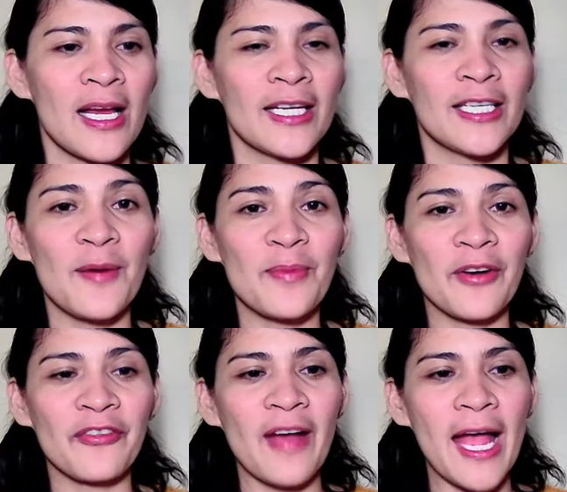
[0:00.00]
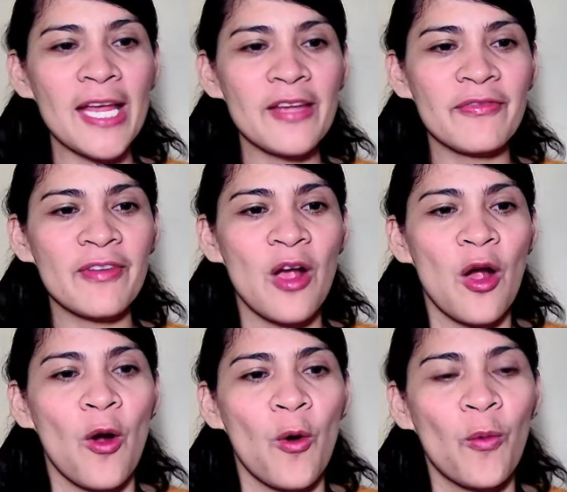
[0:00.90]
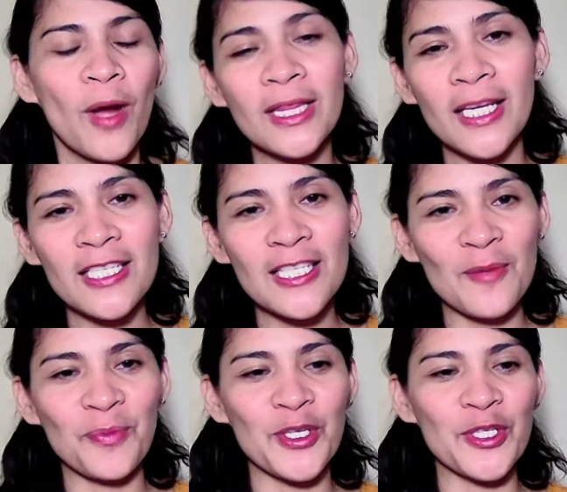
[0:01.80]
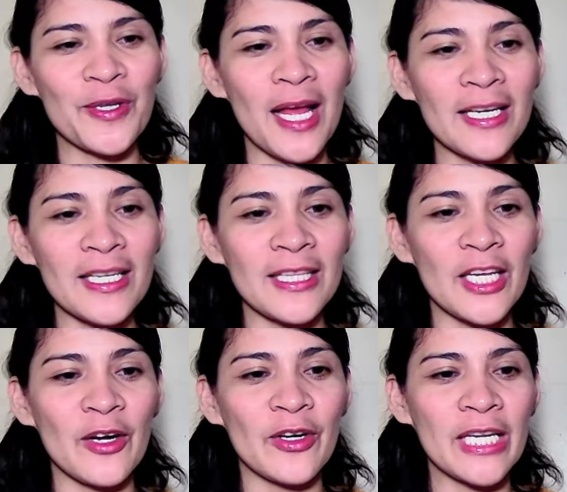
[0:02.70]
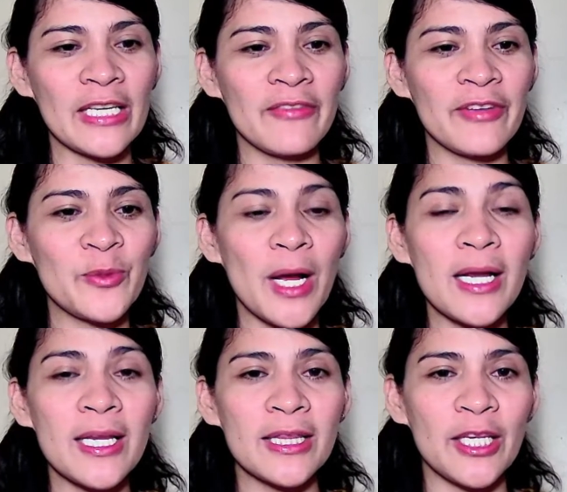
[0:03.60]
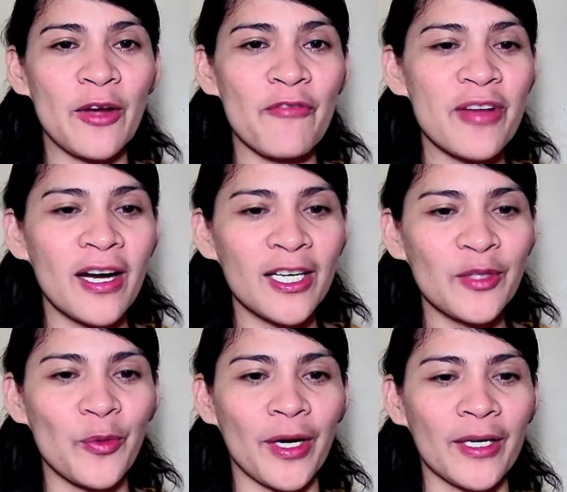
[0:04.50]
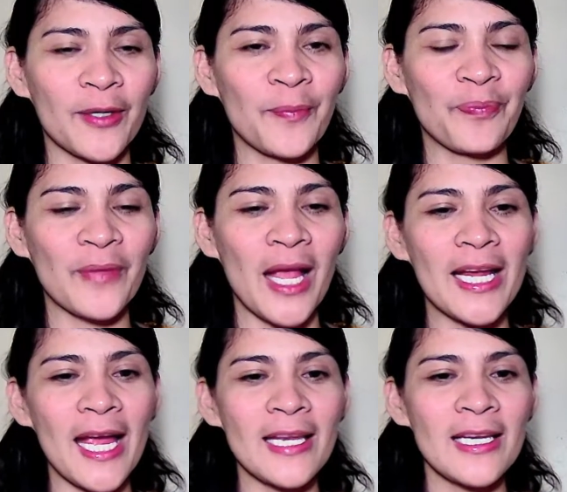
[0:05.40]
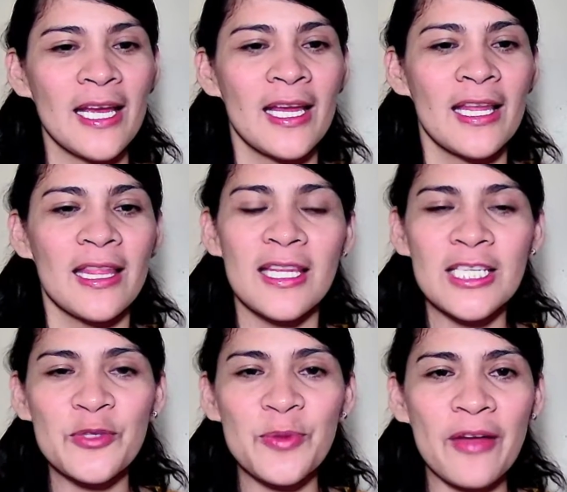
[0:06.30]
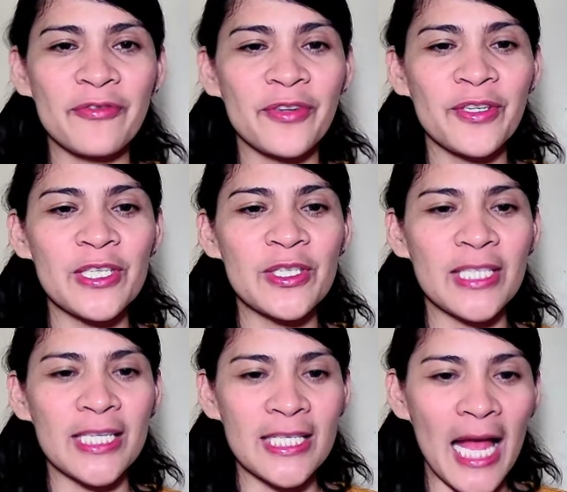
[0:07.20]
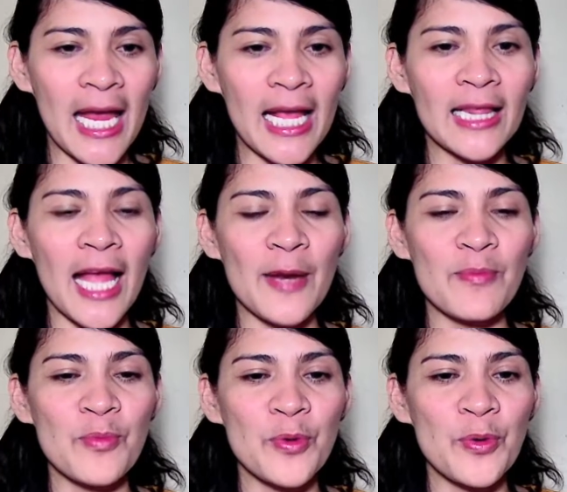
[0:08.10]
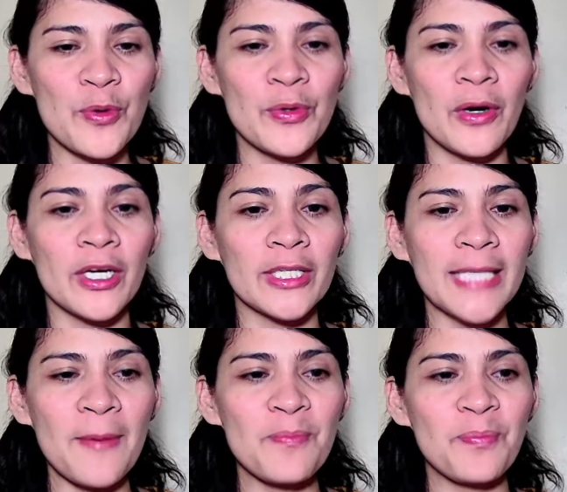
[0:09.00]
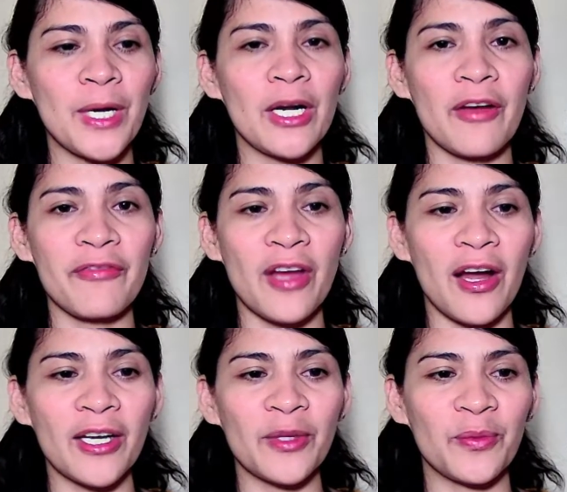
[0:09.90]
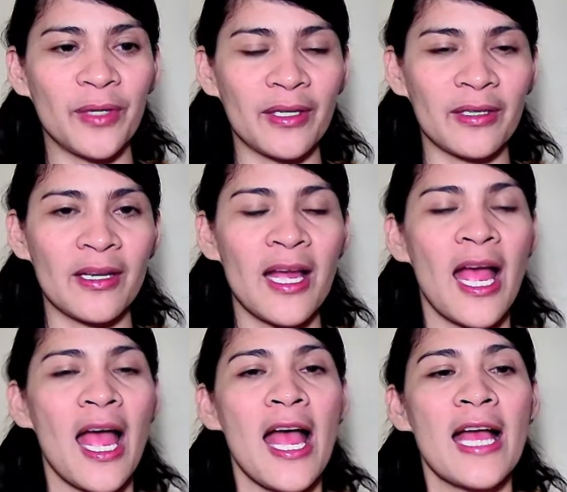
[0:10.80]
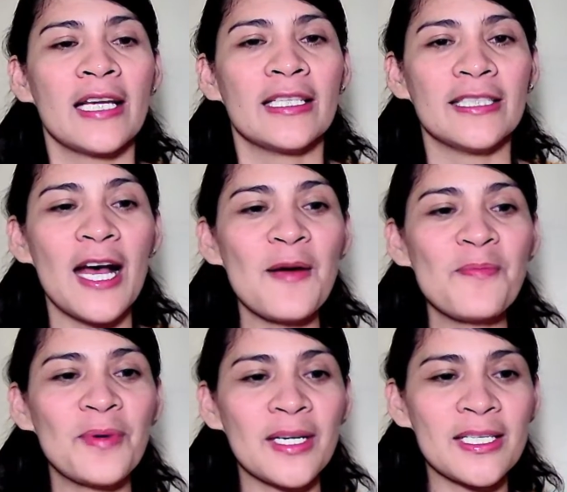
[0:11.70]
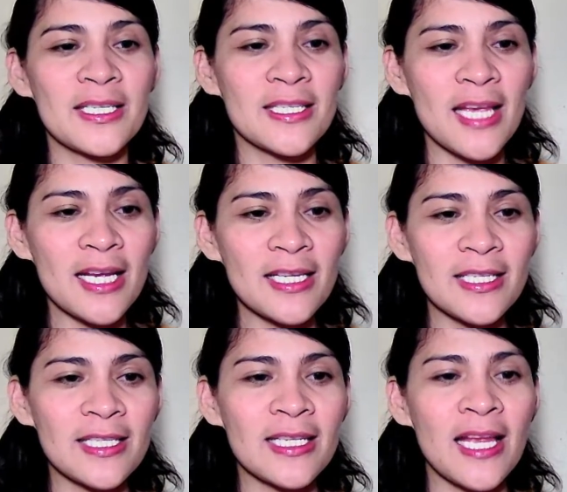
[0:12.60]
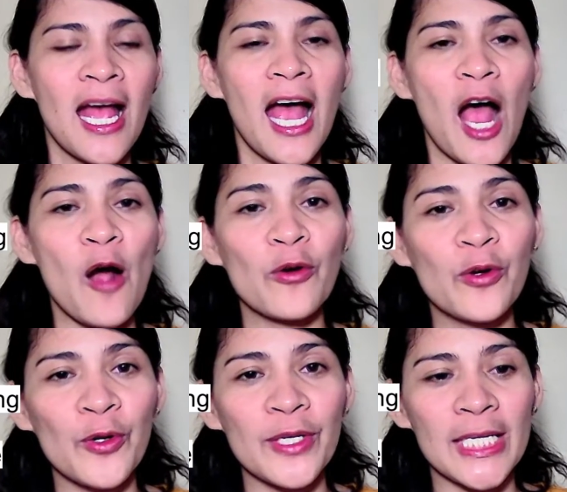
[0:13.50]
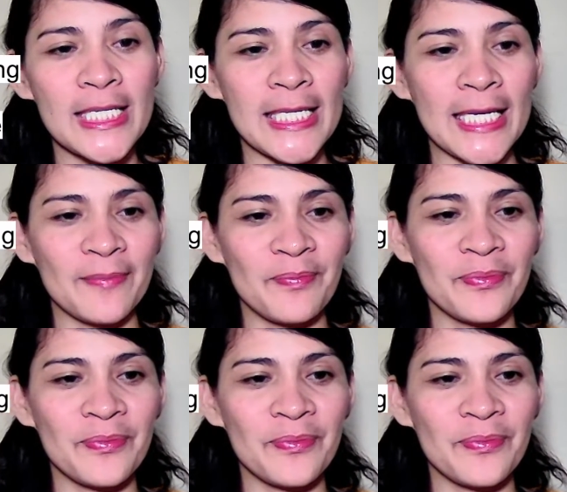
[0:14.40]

Number five, what is the personality or individuality of the artwork? Again, this refers to the style and mood or temper of the artwork. Number six, how good is it?